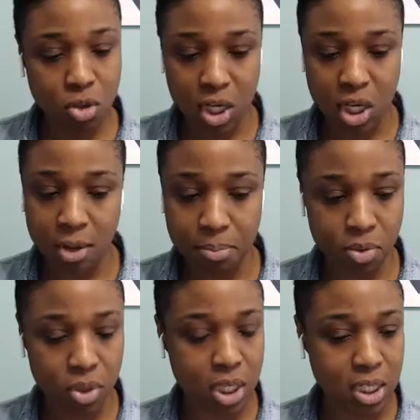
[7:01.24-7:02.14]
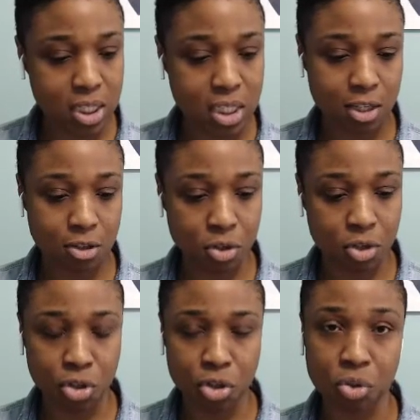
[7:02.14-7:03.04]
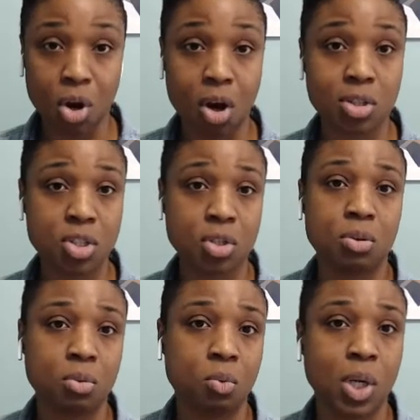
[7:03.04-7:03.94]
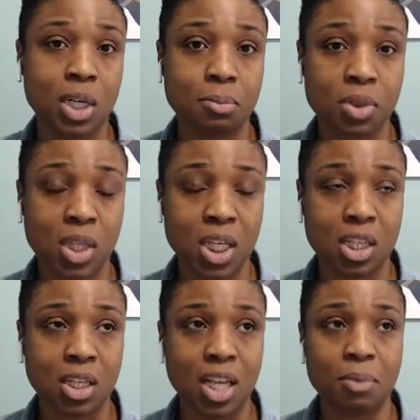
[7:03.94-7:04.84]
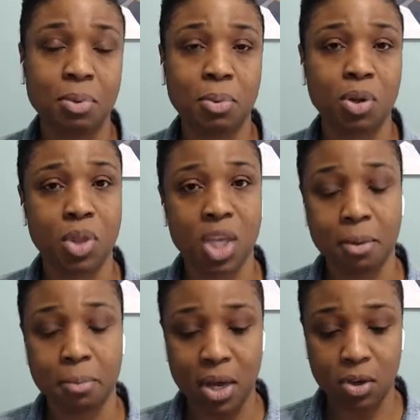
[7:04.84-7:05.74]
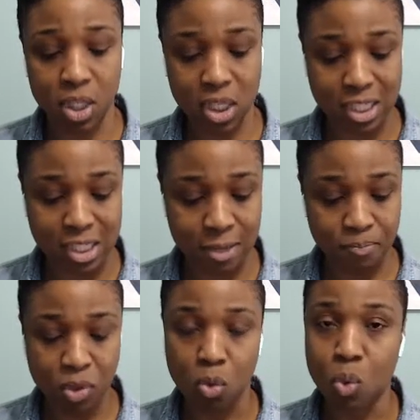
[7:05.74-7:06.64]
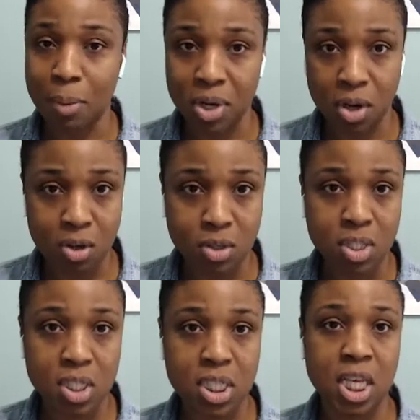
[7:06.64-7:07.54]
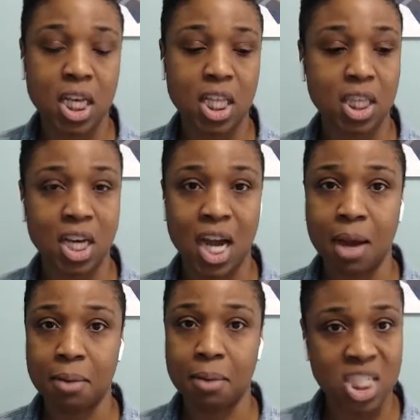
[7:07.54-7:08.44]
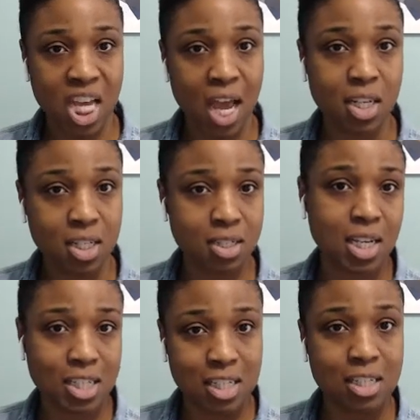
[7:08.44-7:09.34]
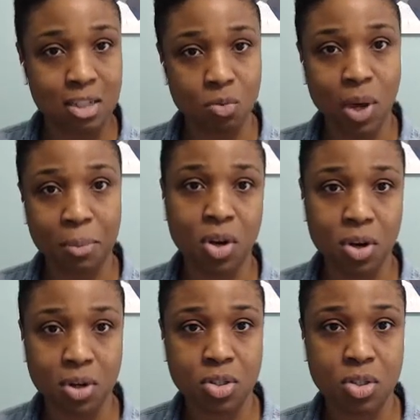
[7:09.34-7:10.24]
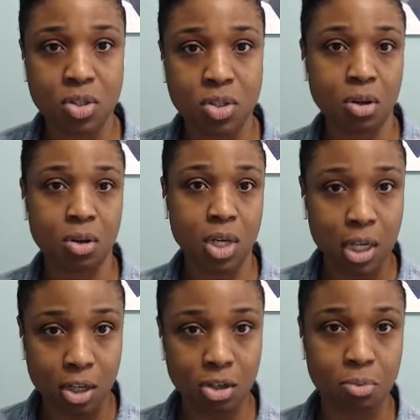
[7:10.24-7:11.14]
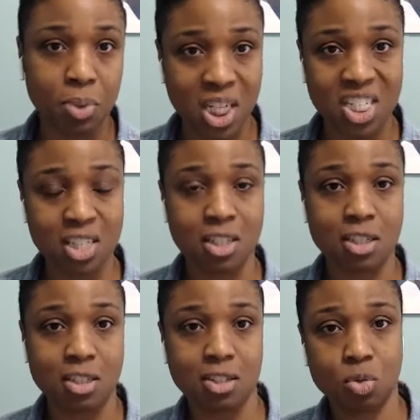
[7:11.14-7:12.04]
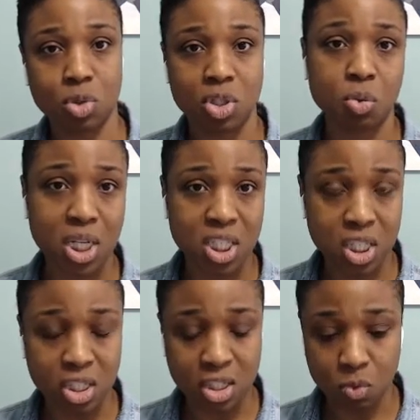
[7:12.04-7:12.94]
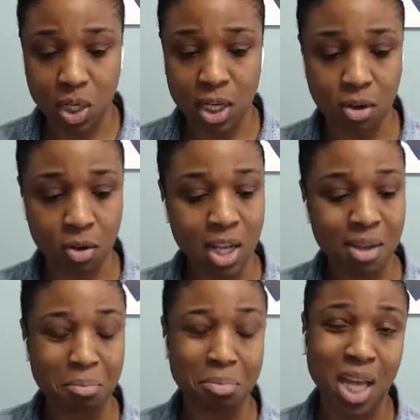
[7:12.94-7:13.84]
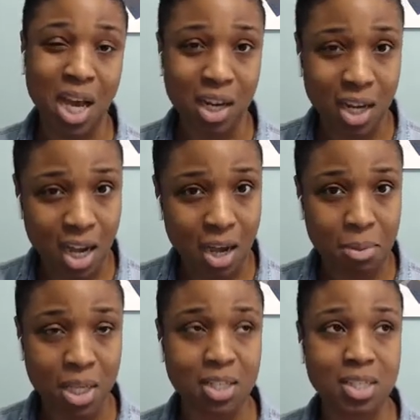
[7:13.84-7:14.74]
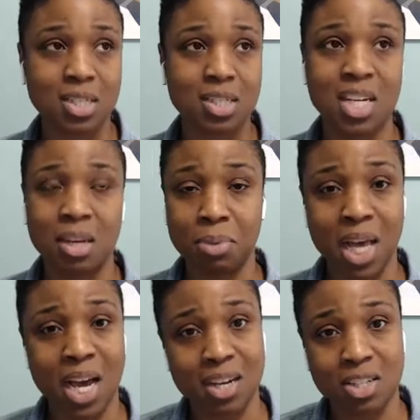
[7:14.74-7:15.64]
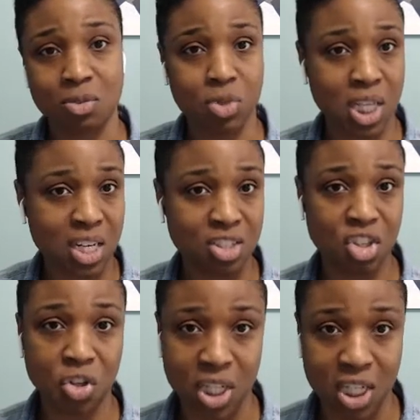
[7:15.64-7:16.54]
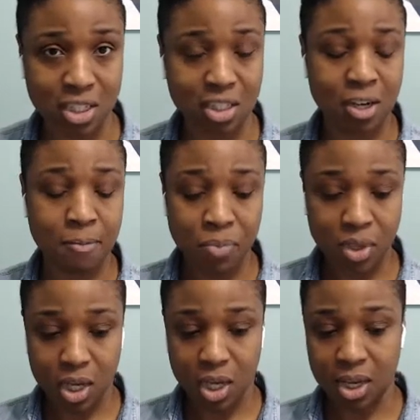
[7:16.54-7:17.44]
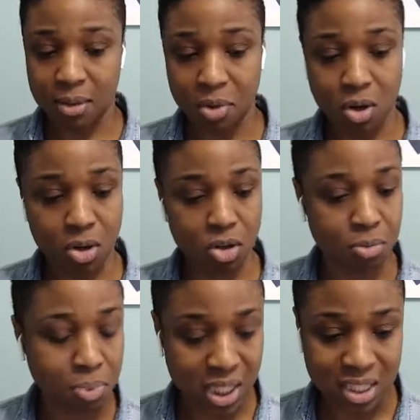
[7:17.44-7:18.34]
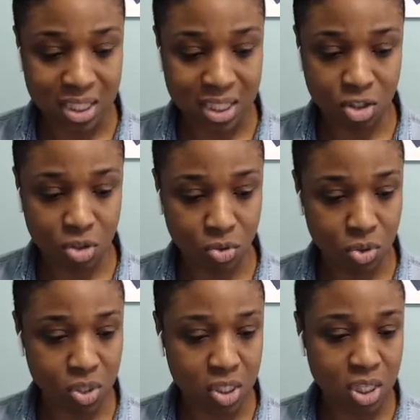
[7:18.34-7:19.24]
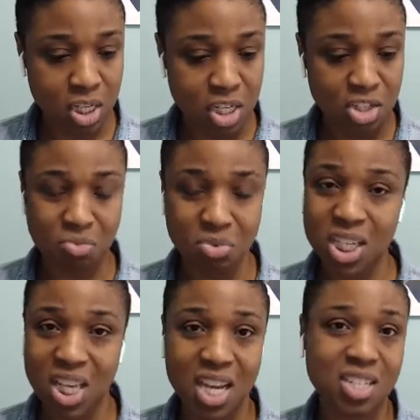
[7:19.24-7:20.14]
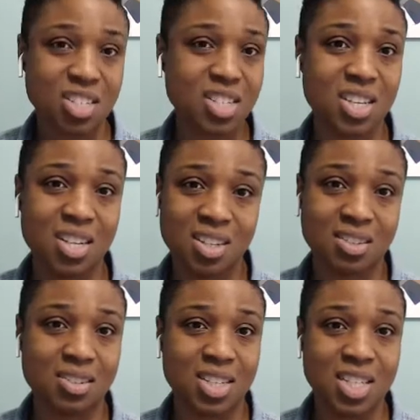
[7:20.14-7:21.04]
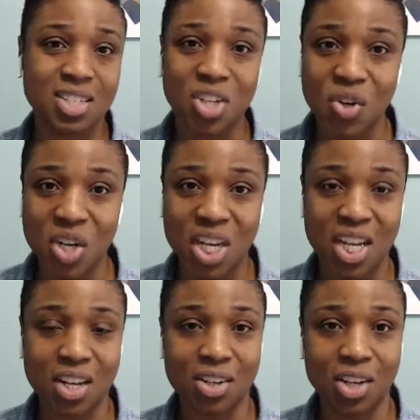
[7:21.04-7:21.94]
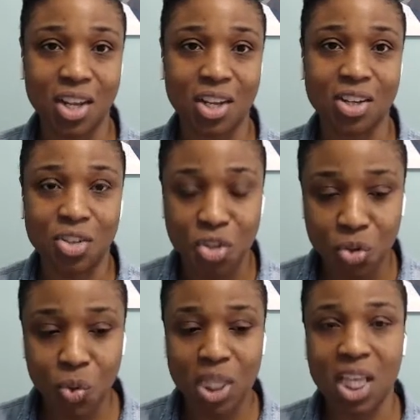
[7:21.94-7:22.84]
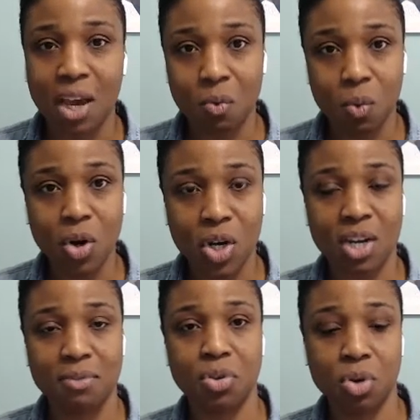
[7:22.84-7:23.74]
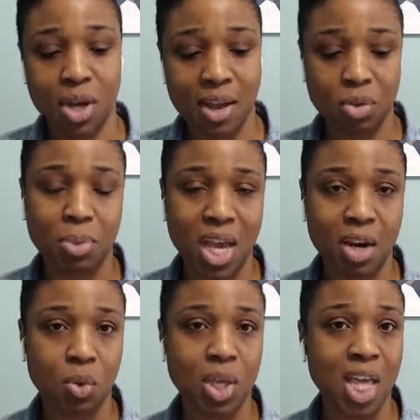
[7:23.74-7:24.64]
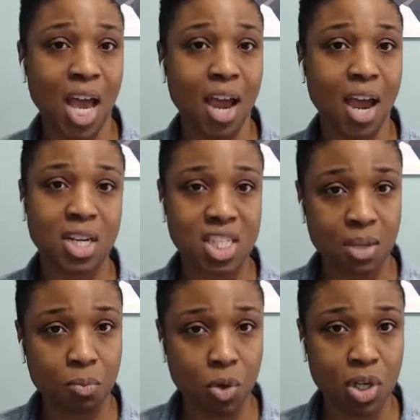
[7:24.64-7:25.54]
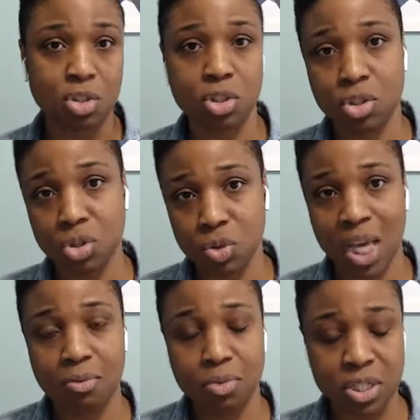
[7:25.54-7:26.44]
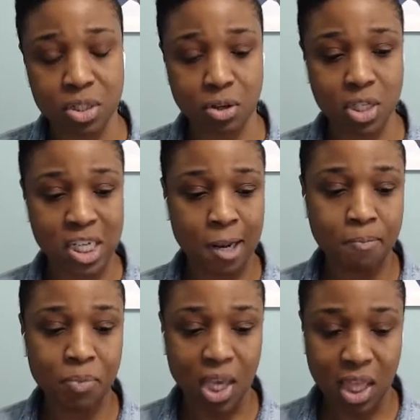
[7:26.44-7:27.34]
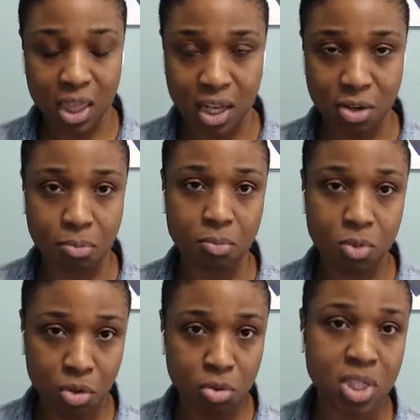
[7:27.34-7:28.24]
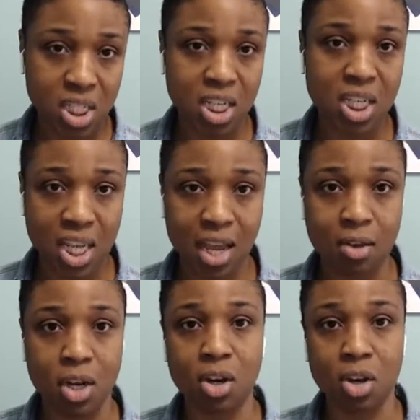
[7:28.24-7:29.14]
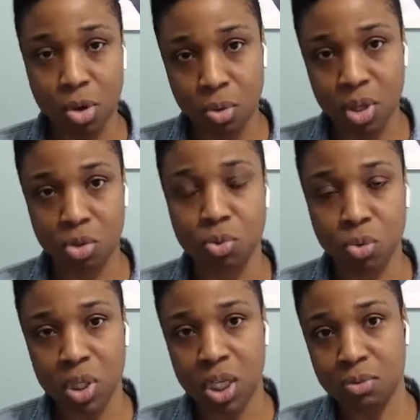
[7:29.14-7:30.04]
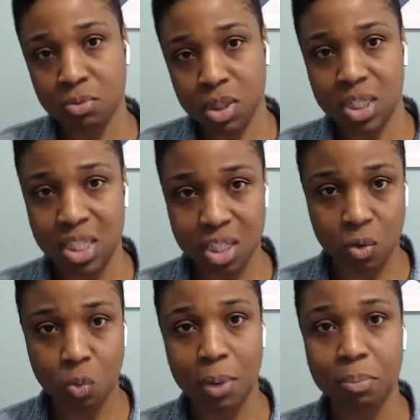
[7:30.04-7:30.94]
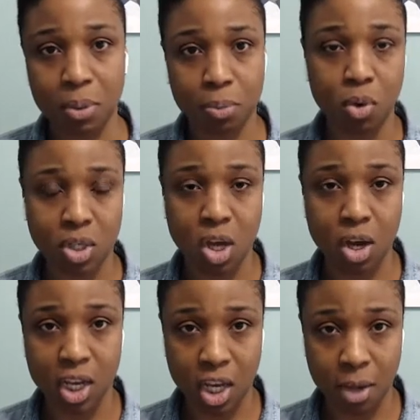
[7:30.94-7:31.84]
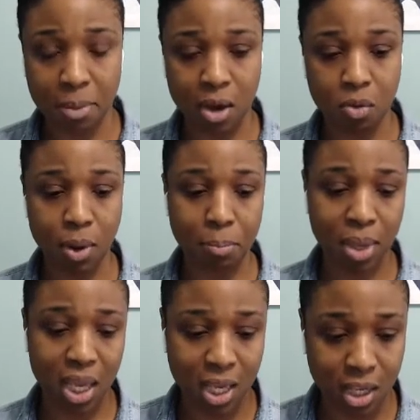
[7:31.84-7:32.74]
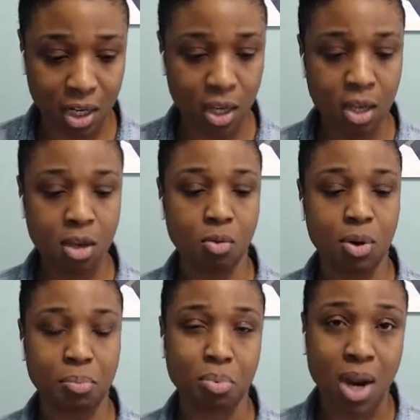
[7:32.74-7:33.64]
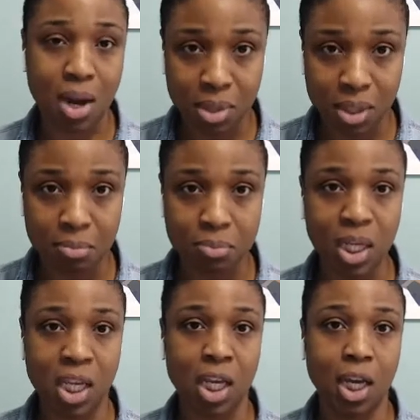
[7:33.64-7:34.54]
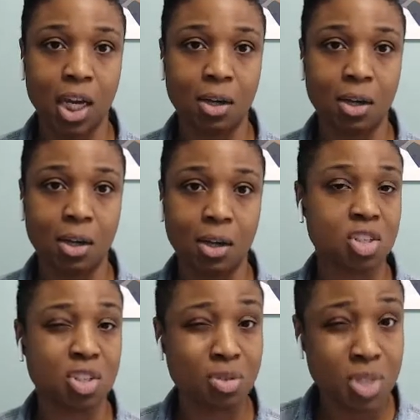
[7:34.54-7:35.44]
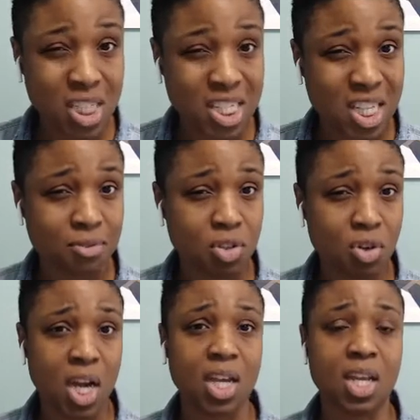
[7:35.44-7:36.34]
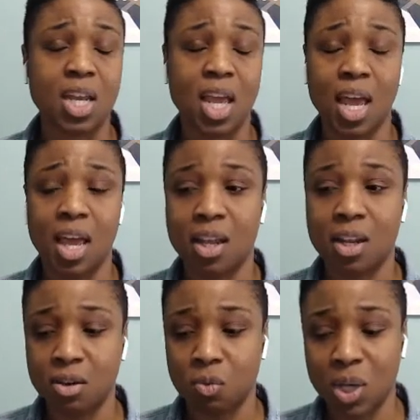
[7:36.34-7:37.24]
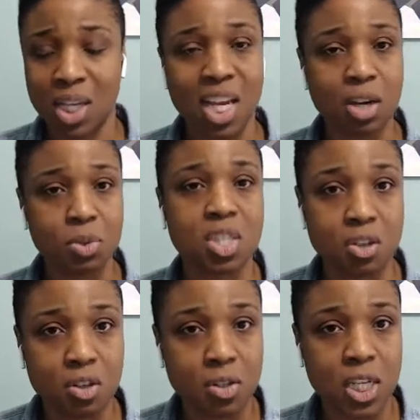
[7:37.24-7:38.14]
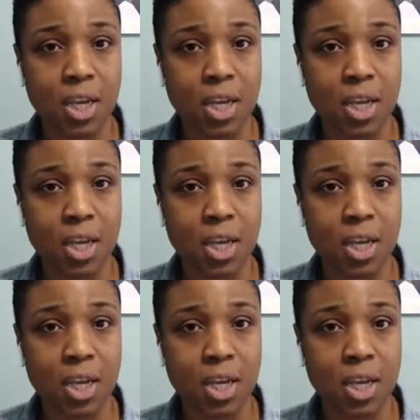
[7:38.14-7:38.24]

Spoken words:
couple things that you can do. Also, one thing that a lot of people don't think about is webinars. The chat sections in webinars are a good place to source questions as well. Blog comments, any blogs related to your niche are a good place to source. So really, yeah, just getting dirty and doing that work. And if you don't have the bandwidth, hiring someone to do that research, and then you sitting down and going through it and really seeing what people are talking about, what pain, what problem, the solutions they've tried, and what language they're using.